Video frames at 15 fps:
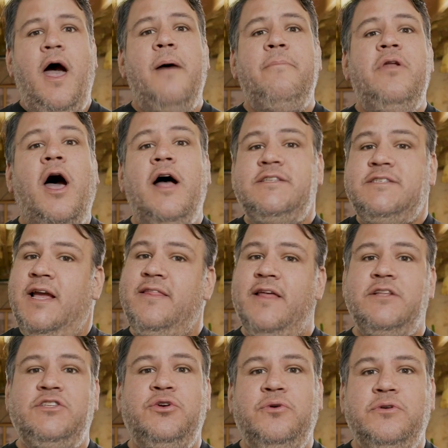I'm not saying
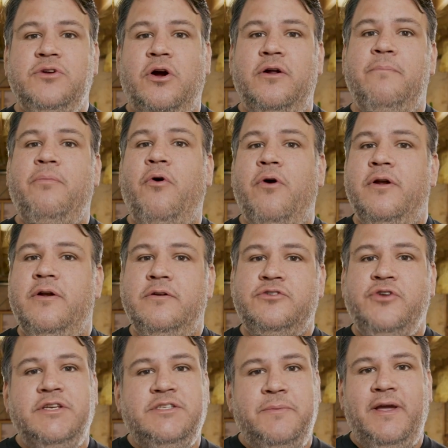that tools aren't important.
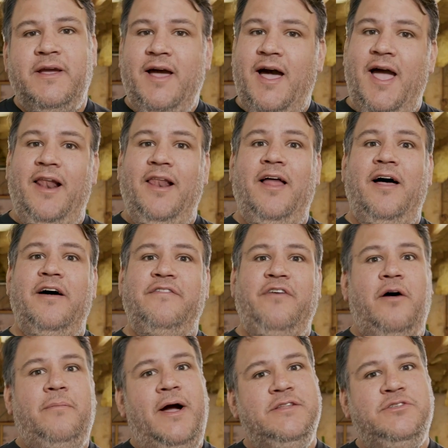Trust me, I love
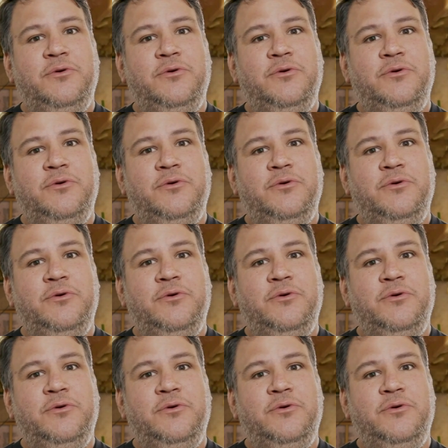all my